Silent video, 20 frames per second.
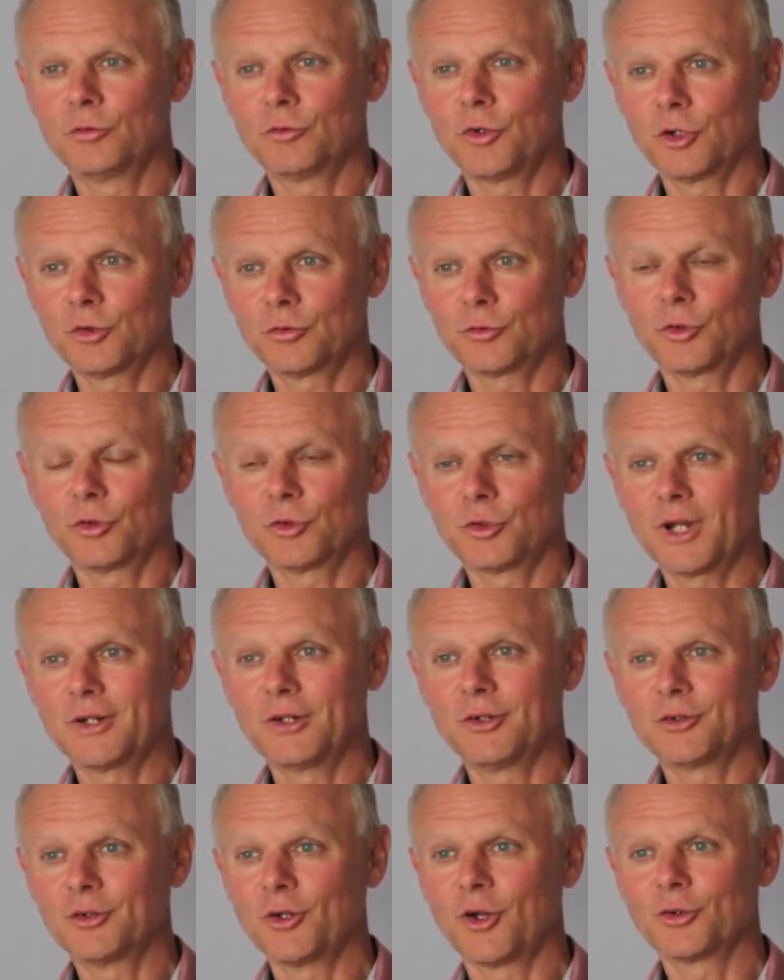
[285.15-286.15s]
phosphorus
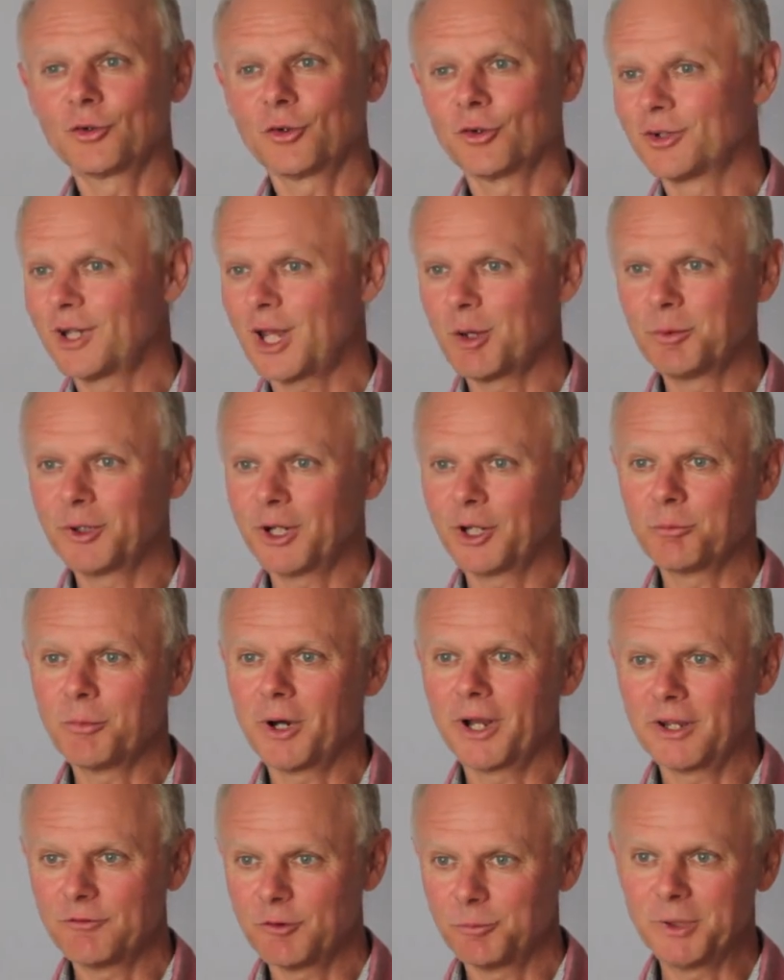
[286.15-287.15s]
that is not contaminated
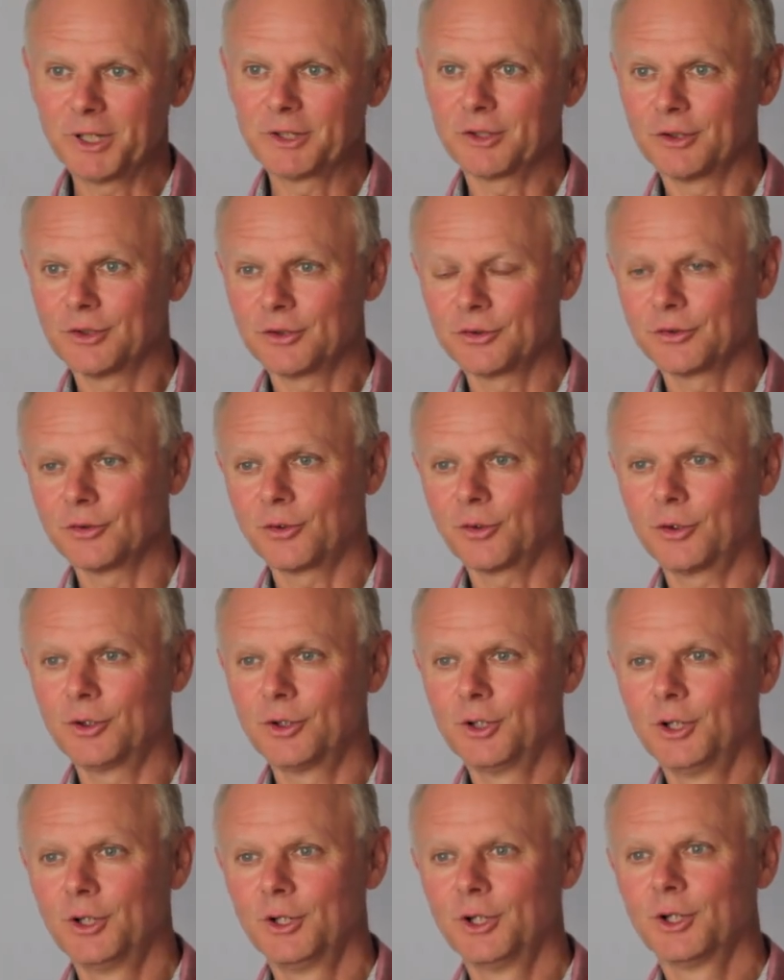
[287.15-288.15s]
by heavy metals or
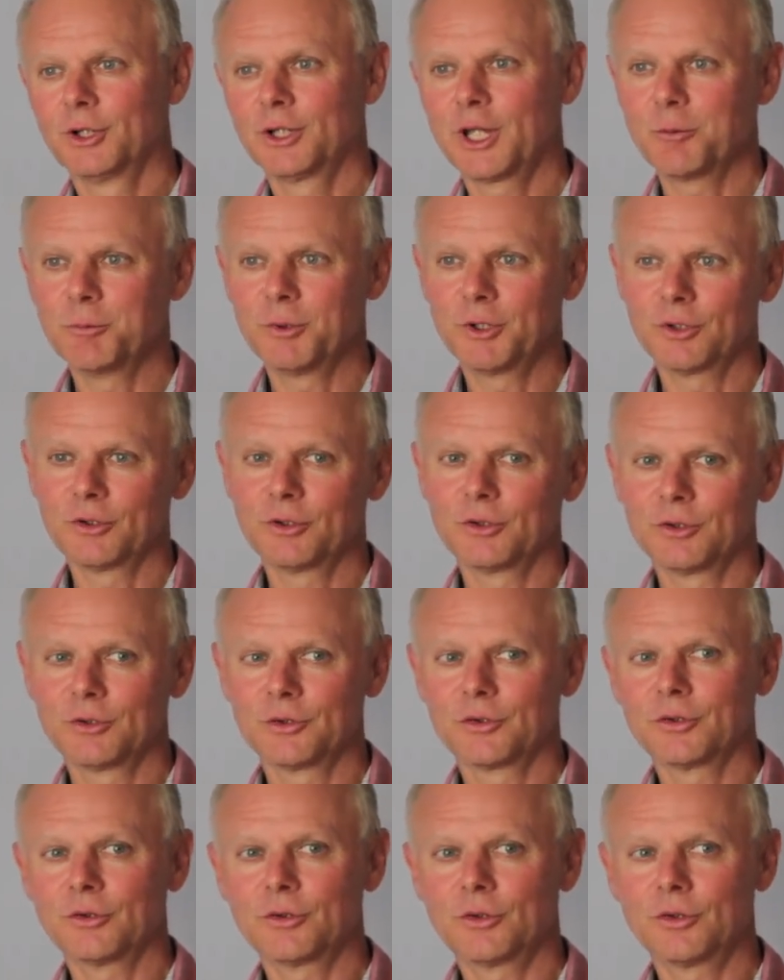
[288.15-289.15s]

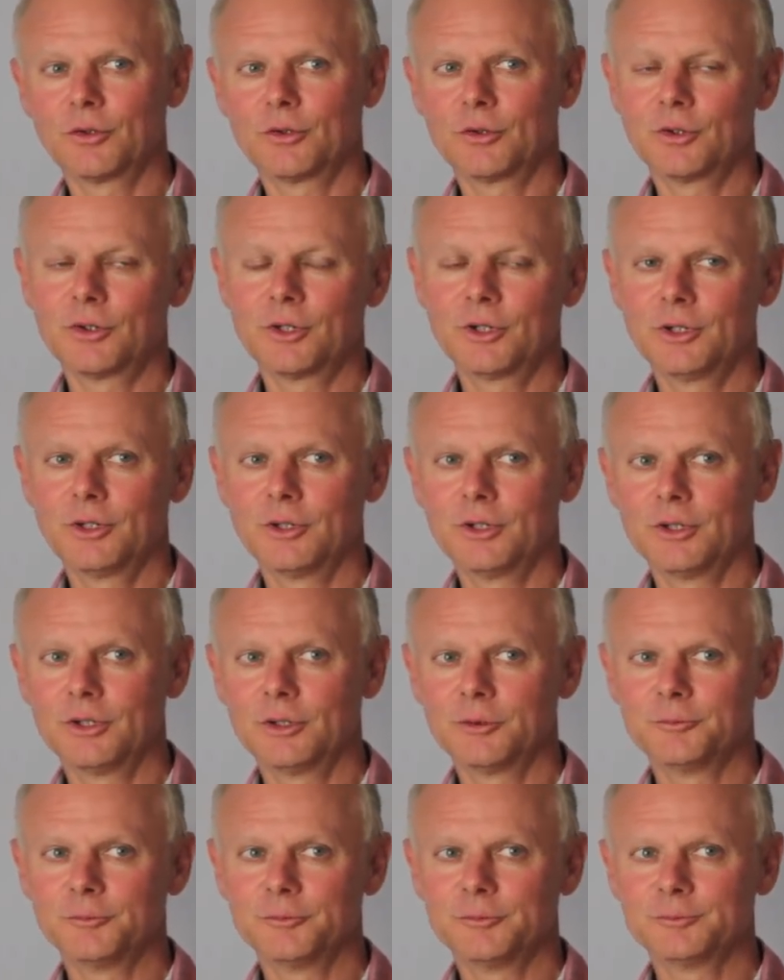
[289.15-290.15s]
chemicals or, or
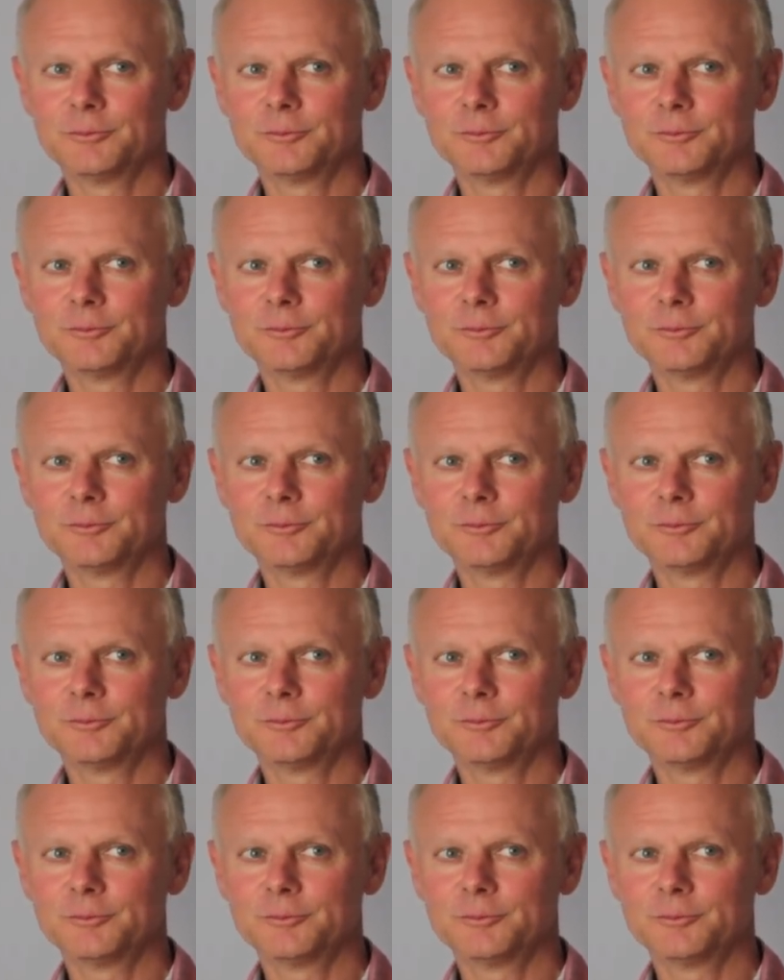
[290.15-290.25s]
uh,